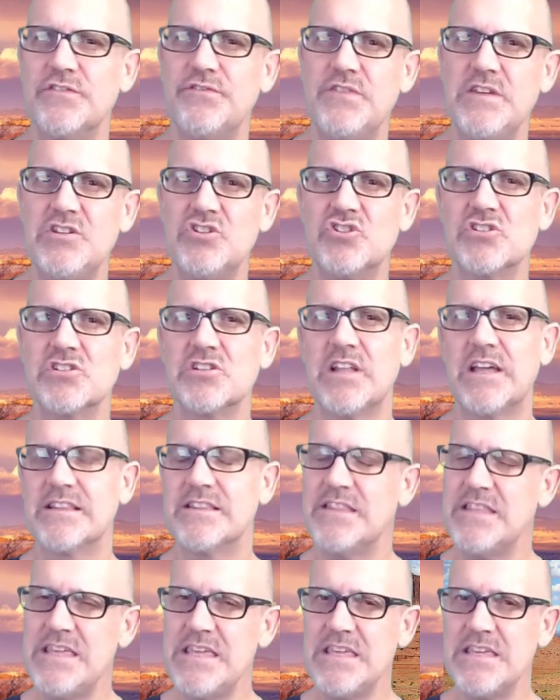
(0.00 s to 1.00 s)
features
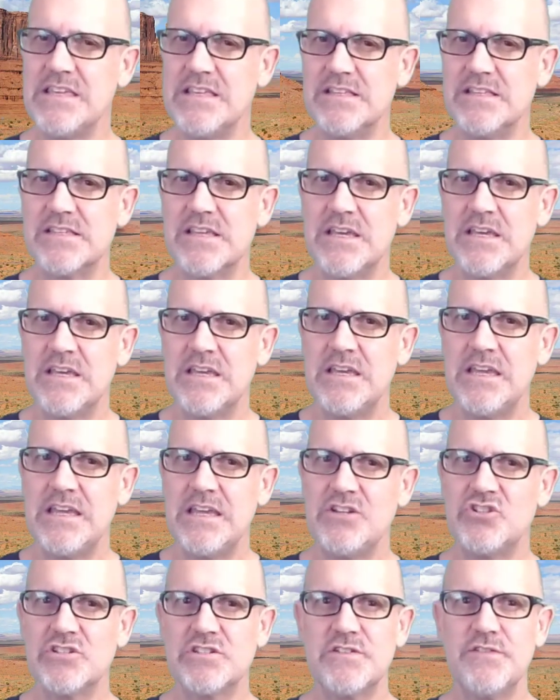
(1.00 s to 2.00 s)
like these
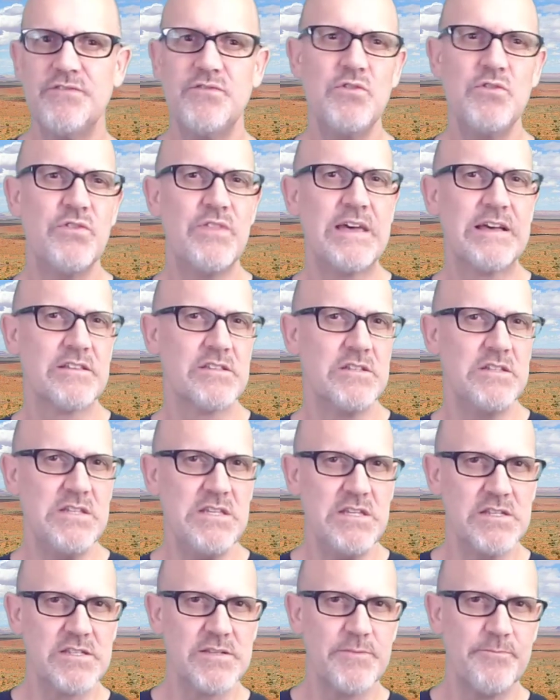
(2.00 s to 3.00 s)
in just a few thousand
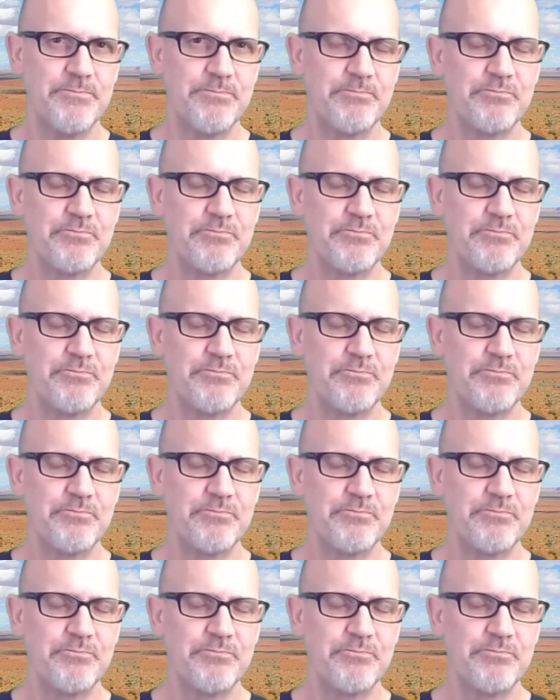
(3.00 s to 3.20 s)
years?